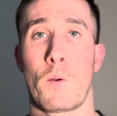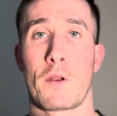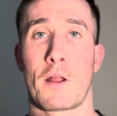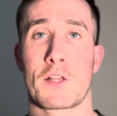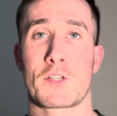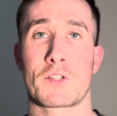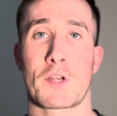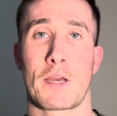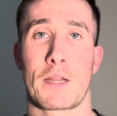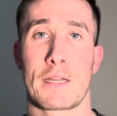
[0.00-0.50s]

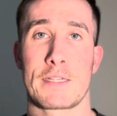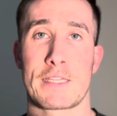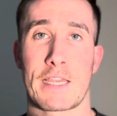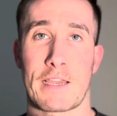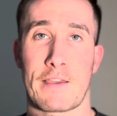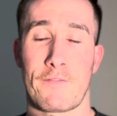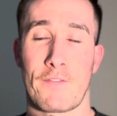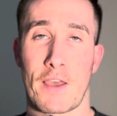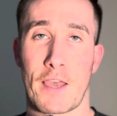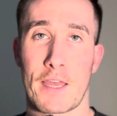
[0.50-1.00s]
not trying to
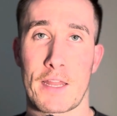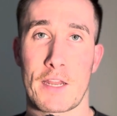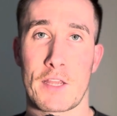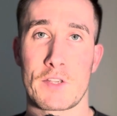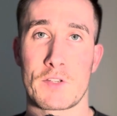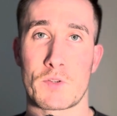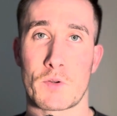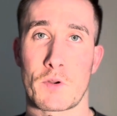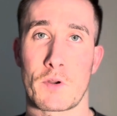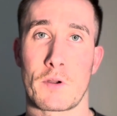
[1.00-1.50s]
take
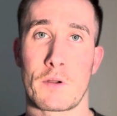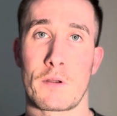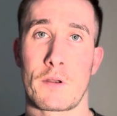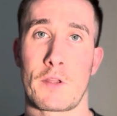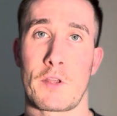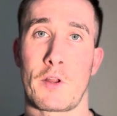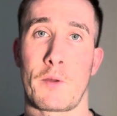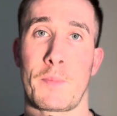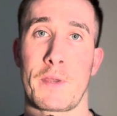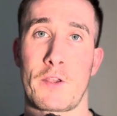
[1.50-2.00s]
advantage or
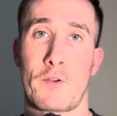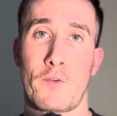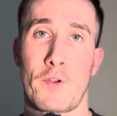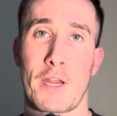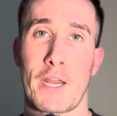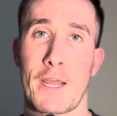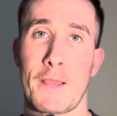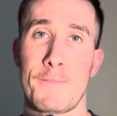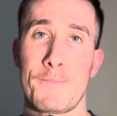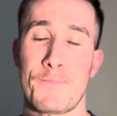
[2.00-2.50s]
be
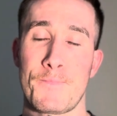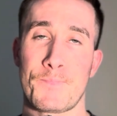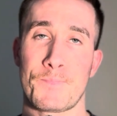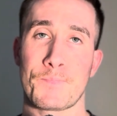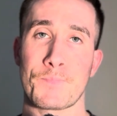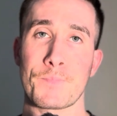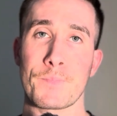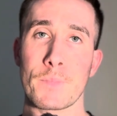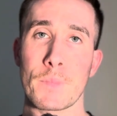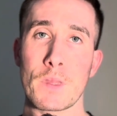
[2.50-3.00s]
greedy
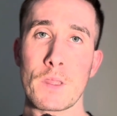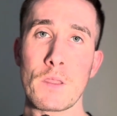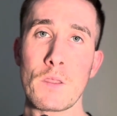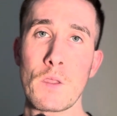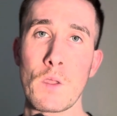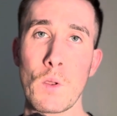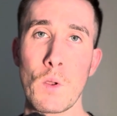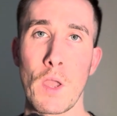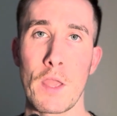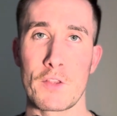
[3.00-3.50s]

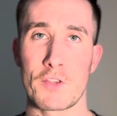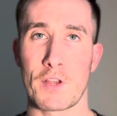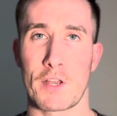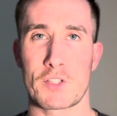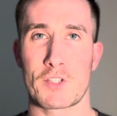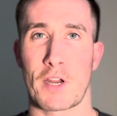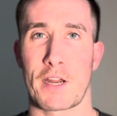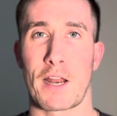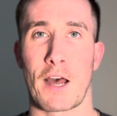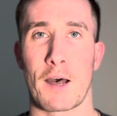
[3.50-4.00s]
and not
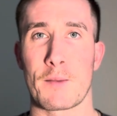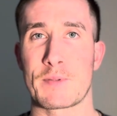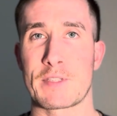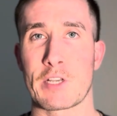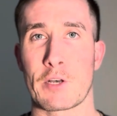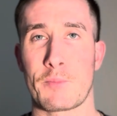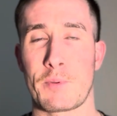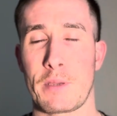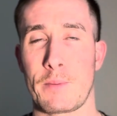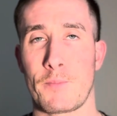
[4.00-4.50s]
try to
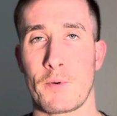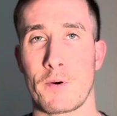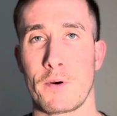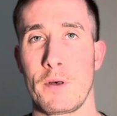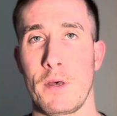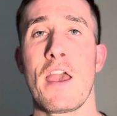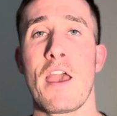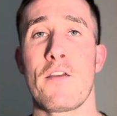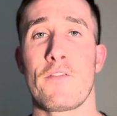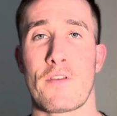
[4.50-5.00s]
upsell
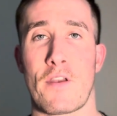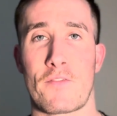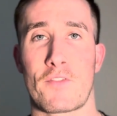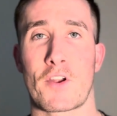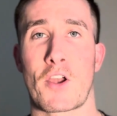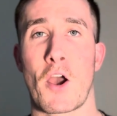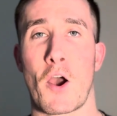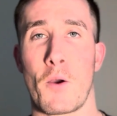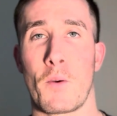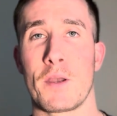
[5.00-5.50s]
people. If you ever
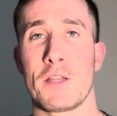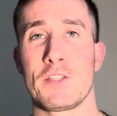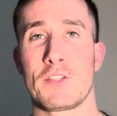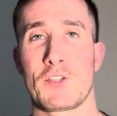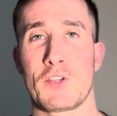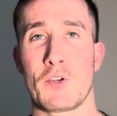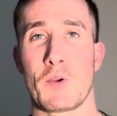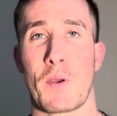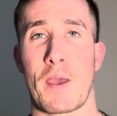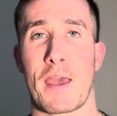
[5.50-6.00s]
go
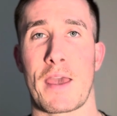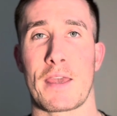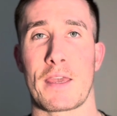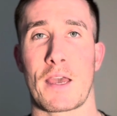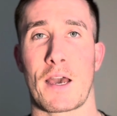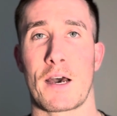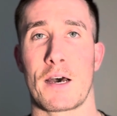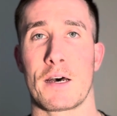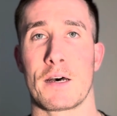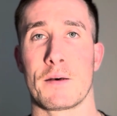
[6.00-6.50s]
into
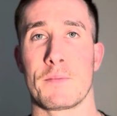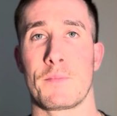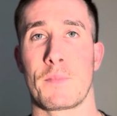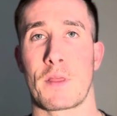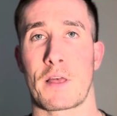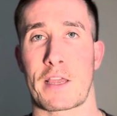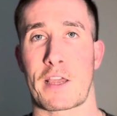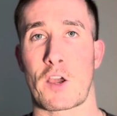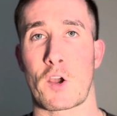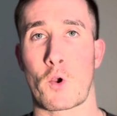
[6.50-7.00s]
a
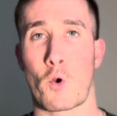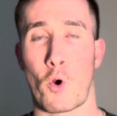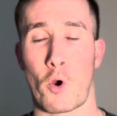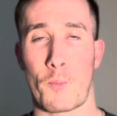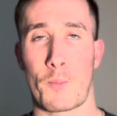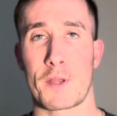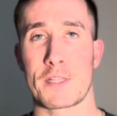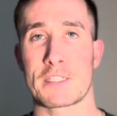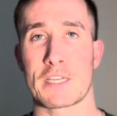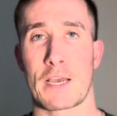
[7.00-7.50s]
like a
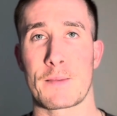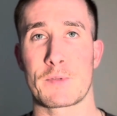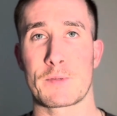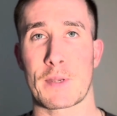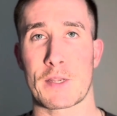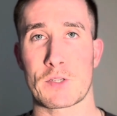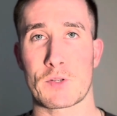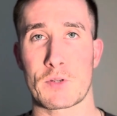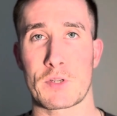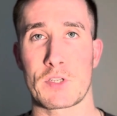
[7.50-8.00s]
corporate type
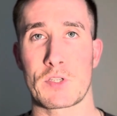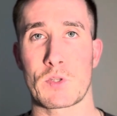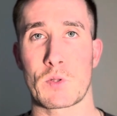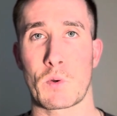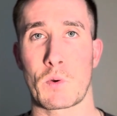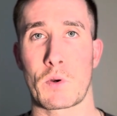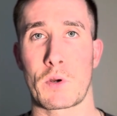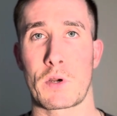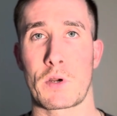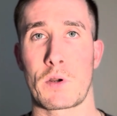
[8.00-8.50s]
specialty
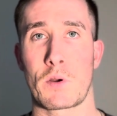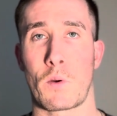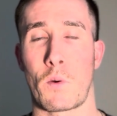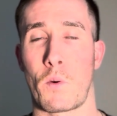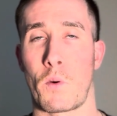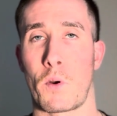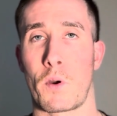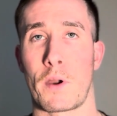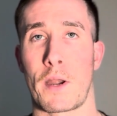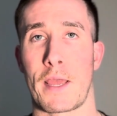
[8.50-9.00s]
store
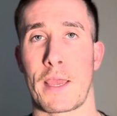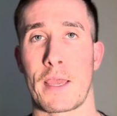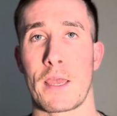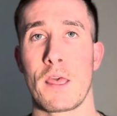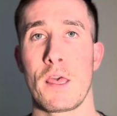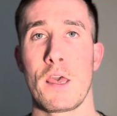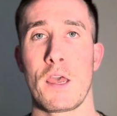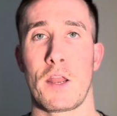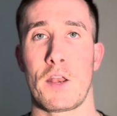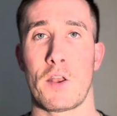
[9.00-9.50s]
or a
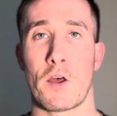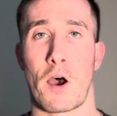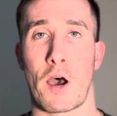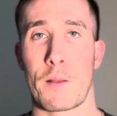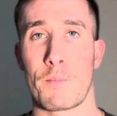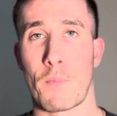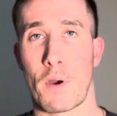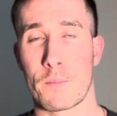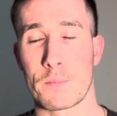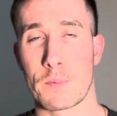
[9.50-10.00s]

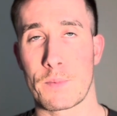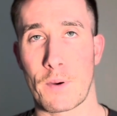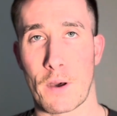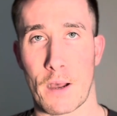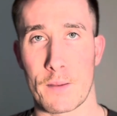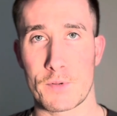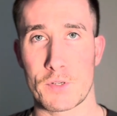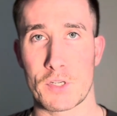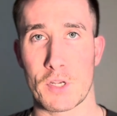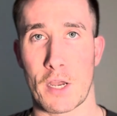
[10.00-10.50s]
non mom and
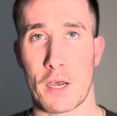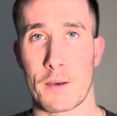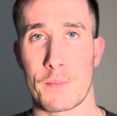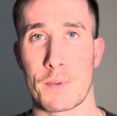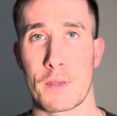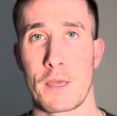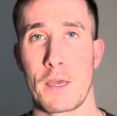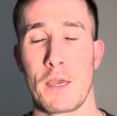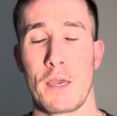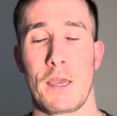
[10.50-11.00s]
pop
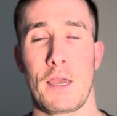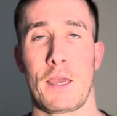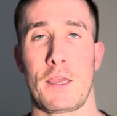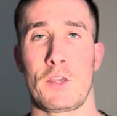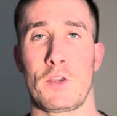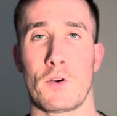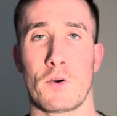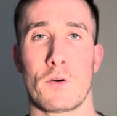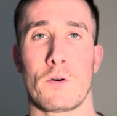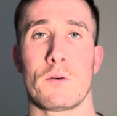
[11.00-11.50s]
shop,
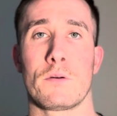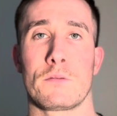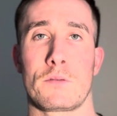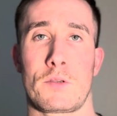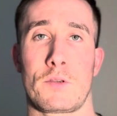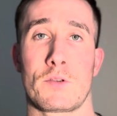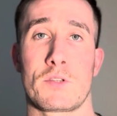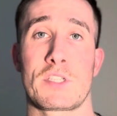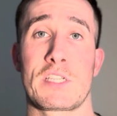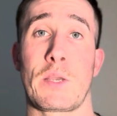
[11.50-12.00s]

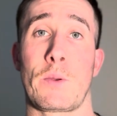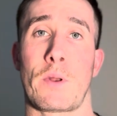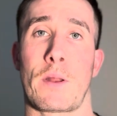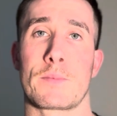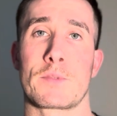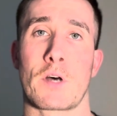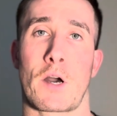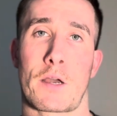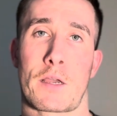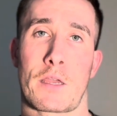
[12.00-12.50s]
you'll see what
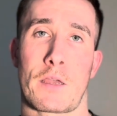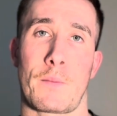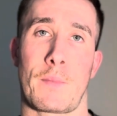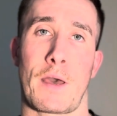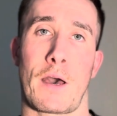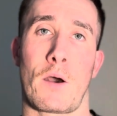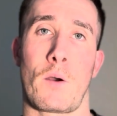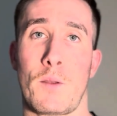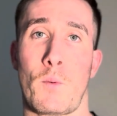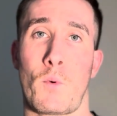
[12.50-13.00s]
I'm talking
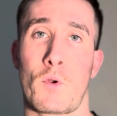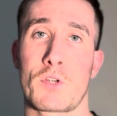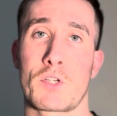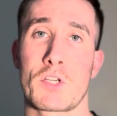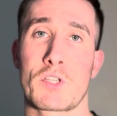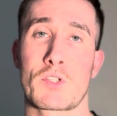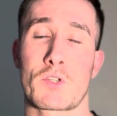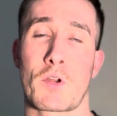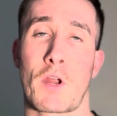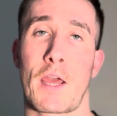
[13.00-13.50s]
about. We're
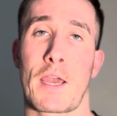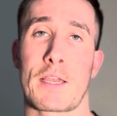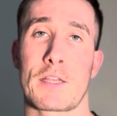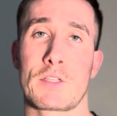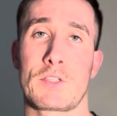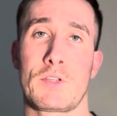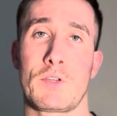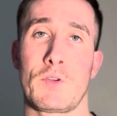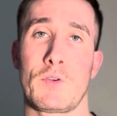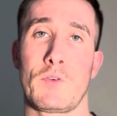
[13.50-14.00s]
just
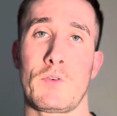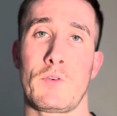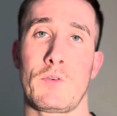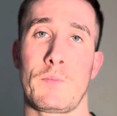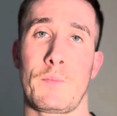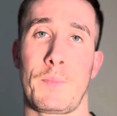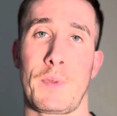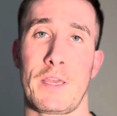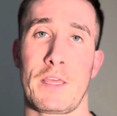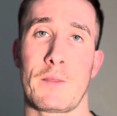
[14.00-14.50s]
trying to
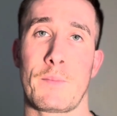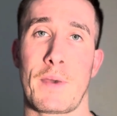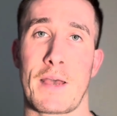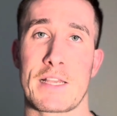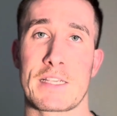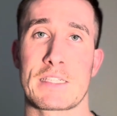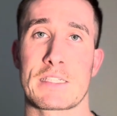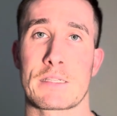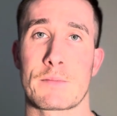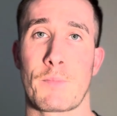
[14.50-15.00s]
be the
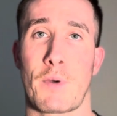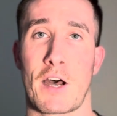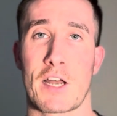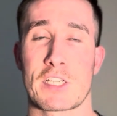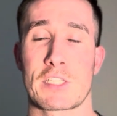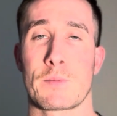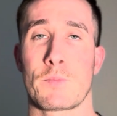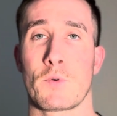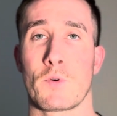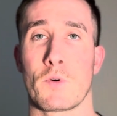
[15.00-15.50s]
best
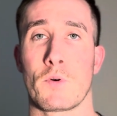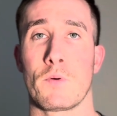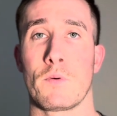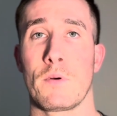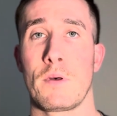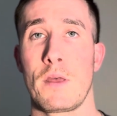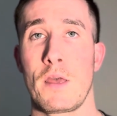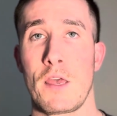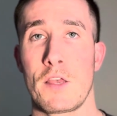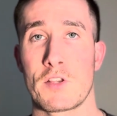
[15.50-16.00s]

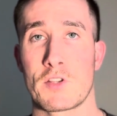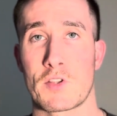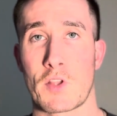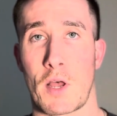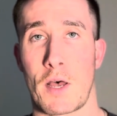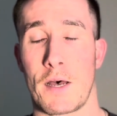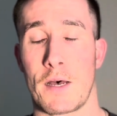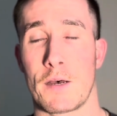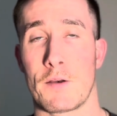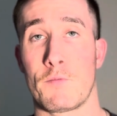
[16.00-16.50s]
possible
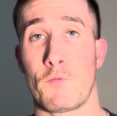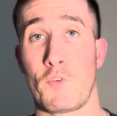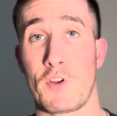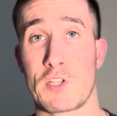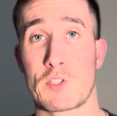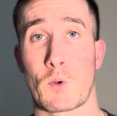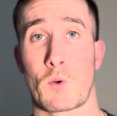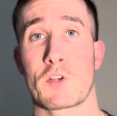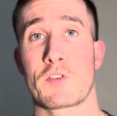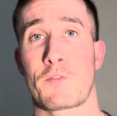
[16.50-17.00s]

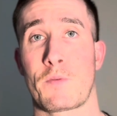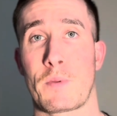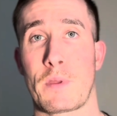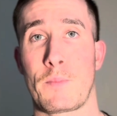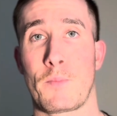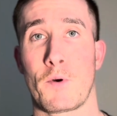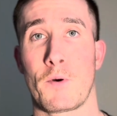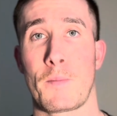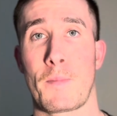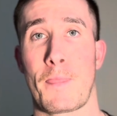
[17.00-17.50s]
resource for
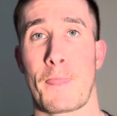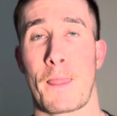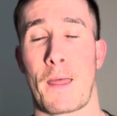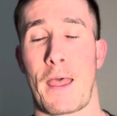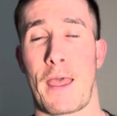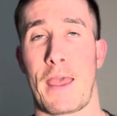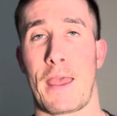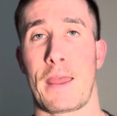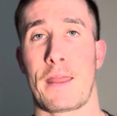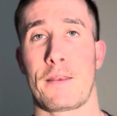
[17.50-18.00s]
people,
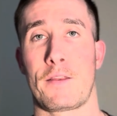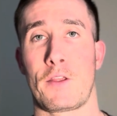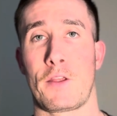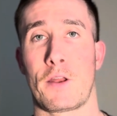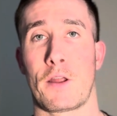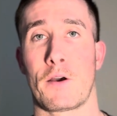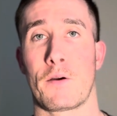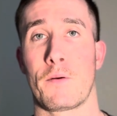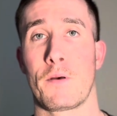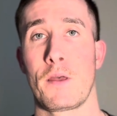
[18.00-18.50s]
and
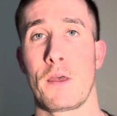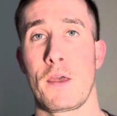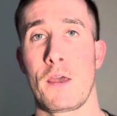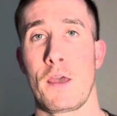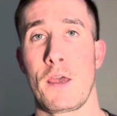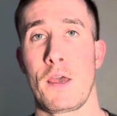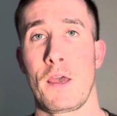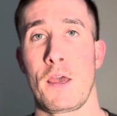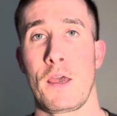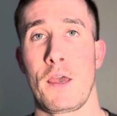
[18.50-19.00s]

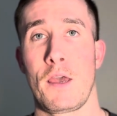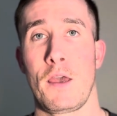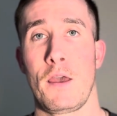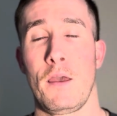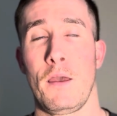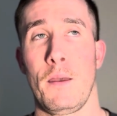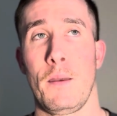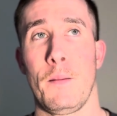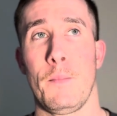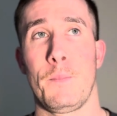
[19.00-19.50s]

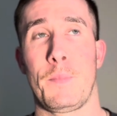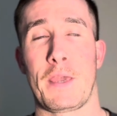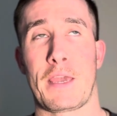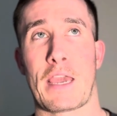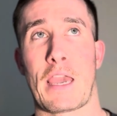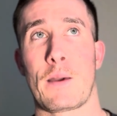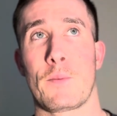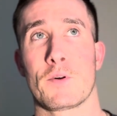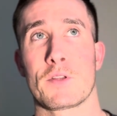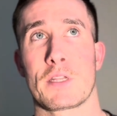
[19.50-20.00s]

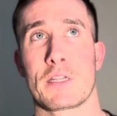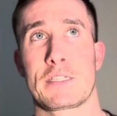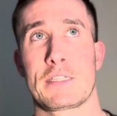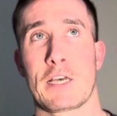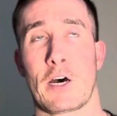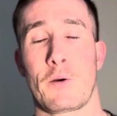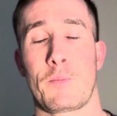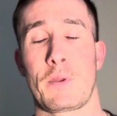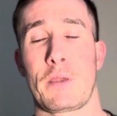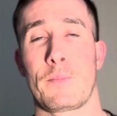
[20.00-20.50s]
being able to
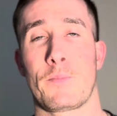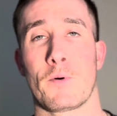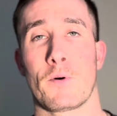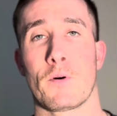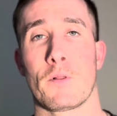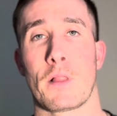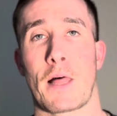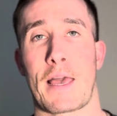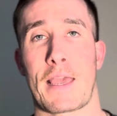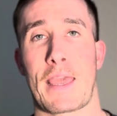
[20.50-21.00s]
tell
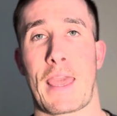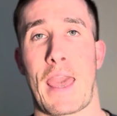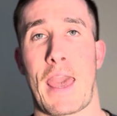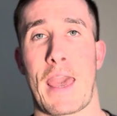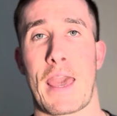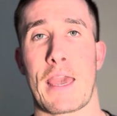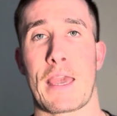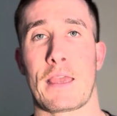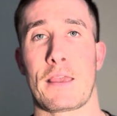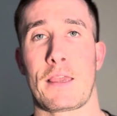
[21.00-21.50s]
people like,
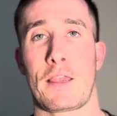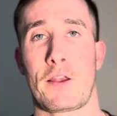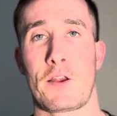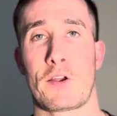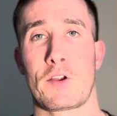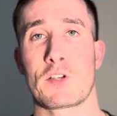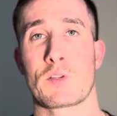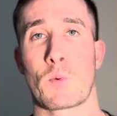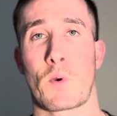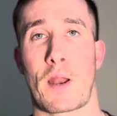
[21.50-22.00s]
hey,
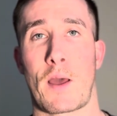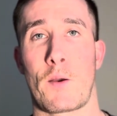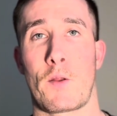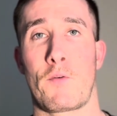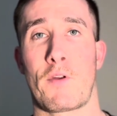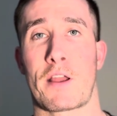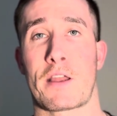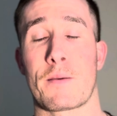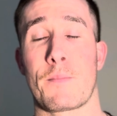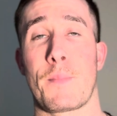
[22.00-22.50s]
here's what I would
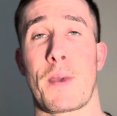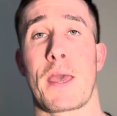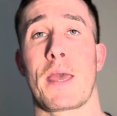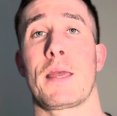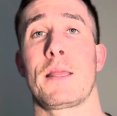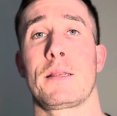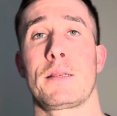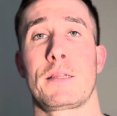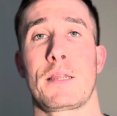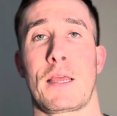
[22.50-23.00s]

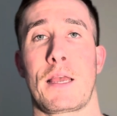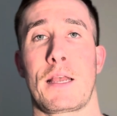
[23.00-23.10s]
recommend.